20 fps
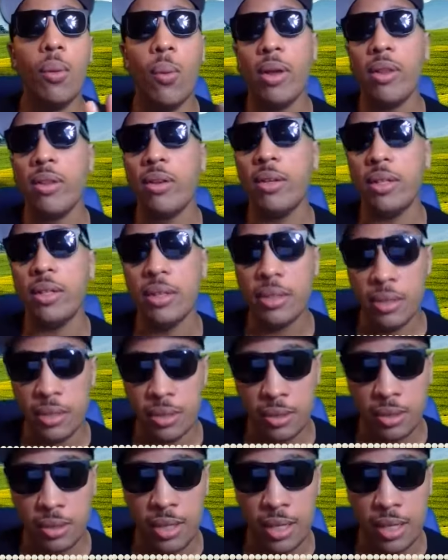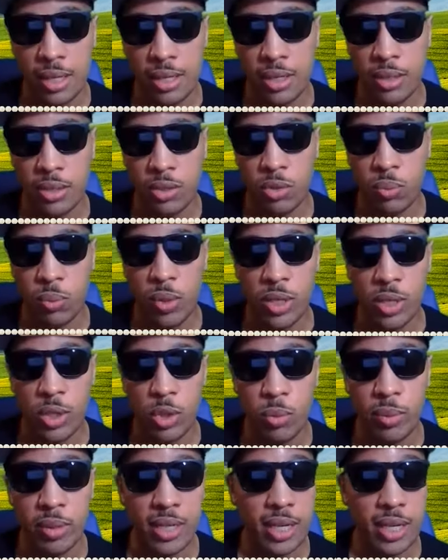whether it is when
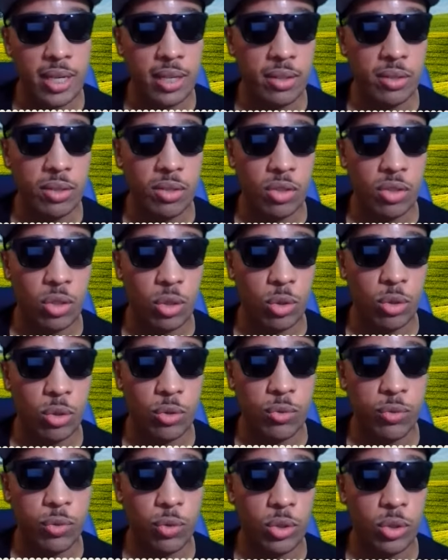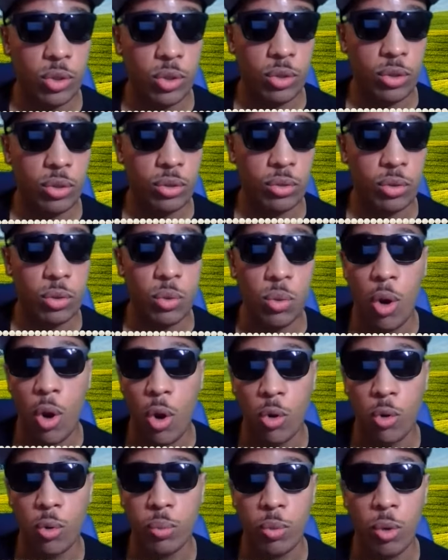you begin to search for your new
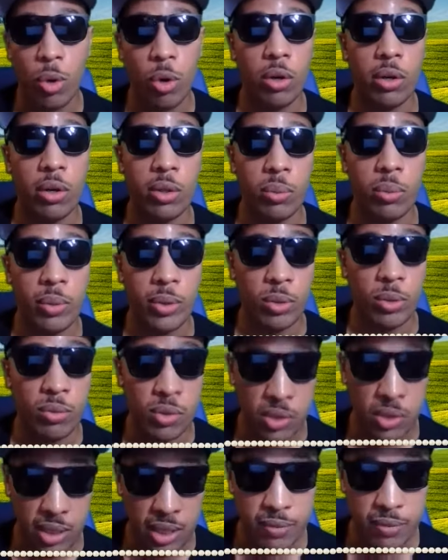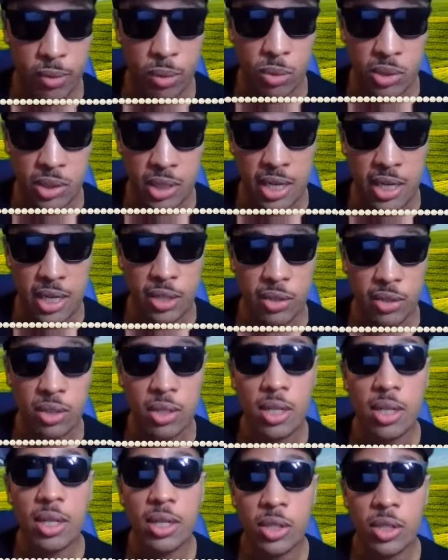home or when you receive those keys.
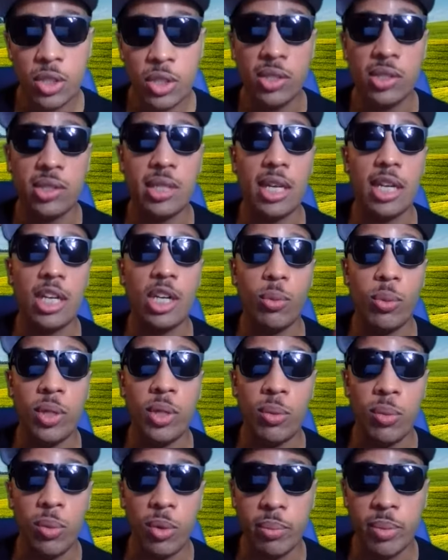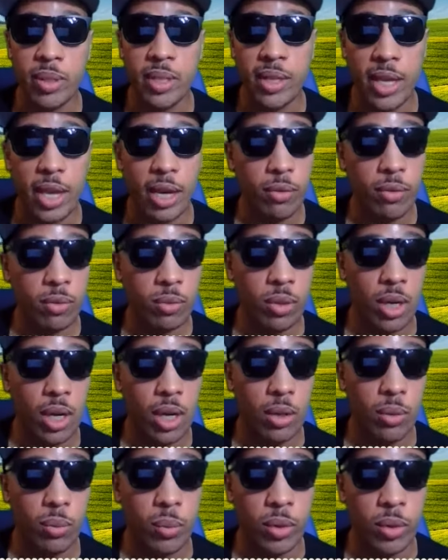She stated, We will be there
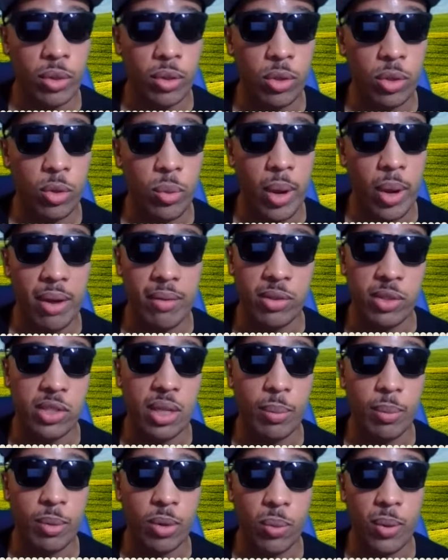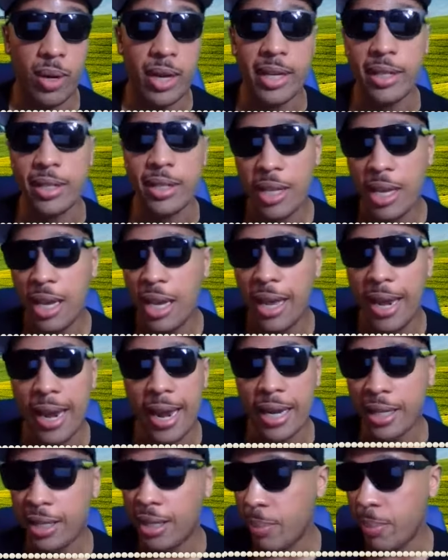uh, with you every step of the way. And
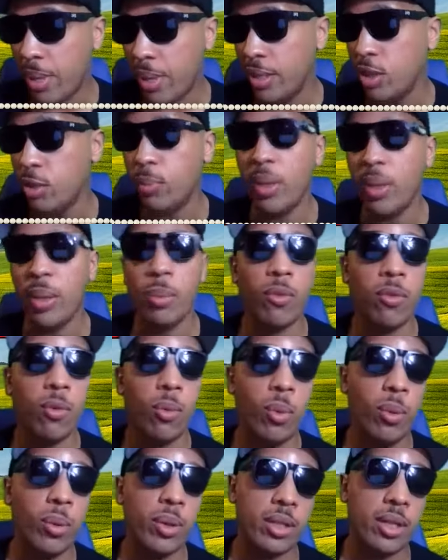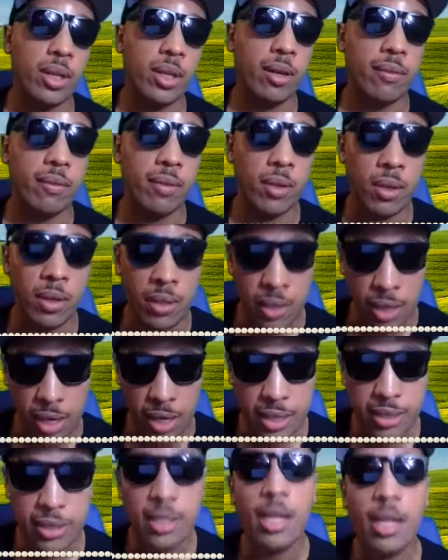I commend these people for what they've
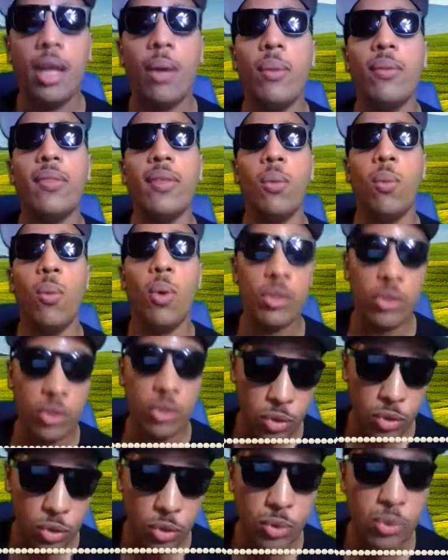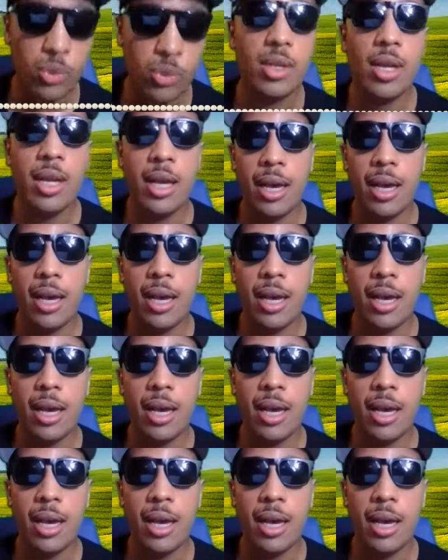done, what they want to do.